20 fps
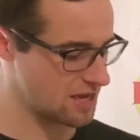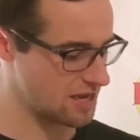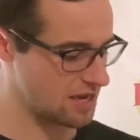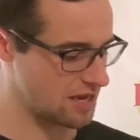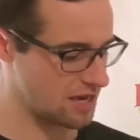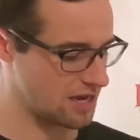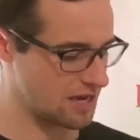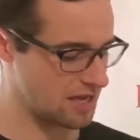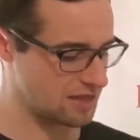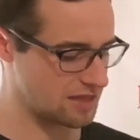
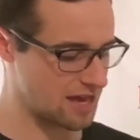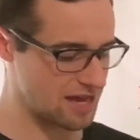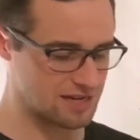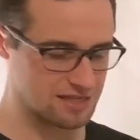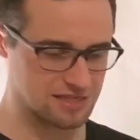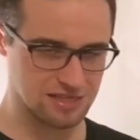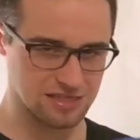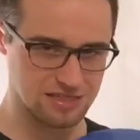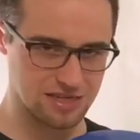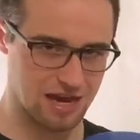and that
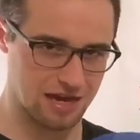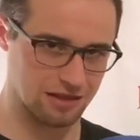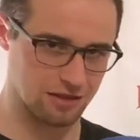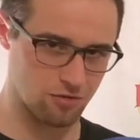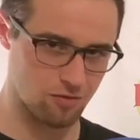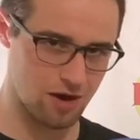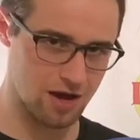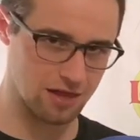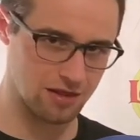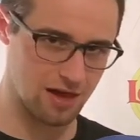is exactly
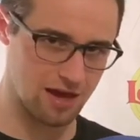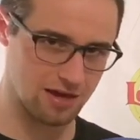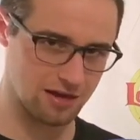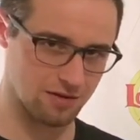why I like